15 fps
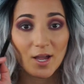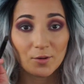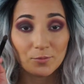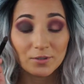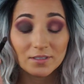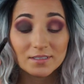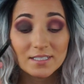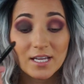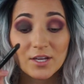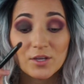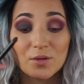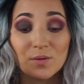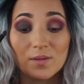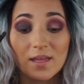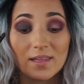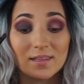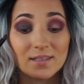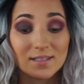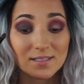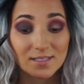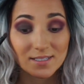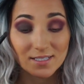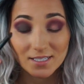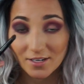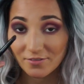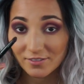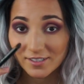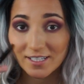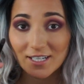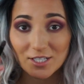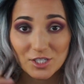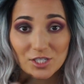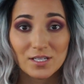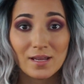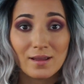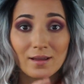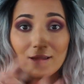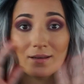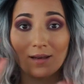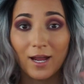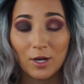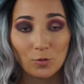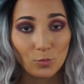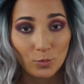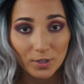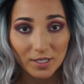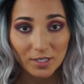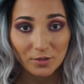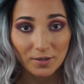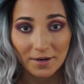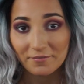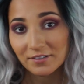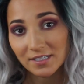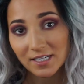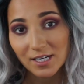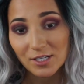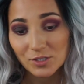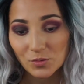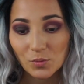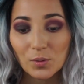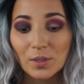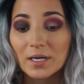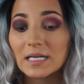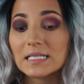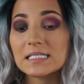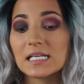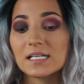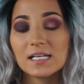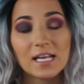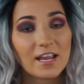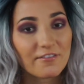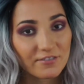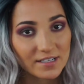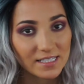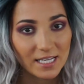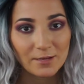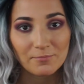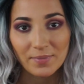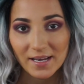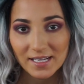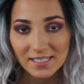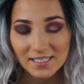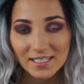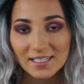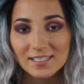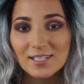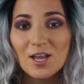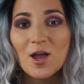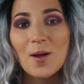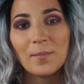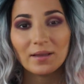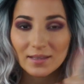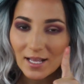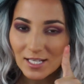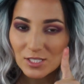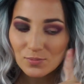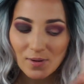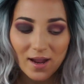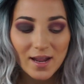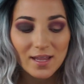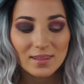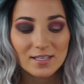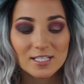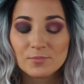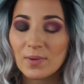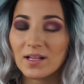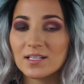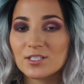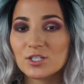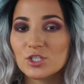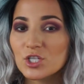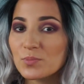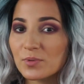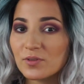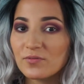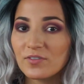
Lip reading: I will tell you that this is definitely a shade I wouldn't gravitate towards on an everyday basis, but that's why these palettes are super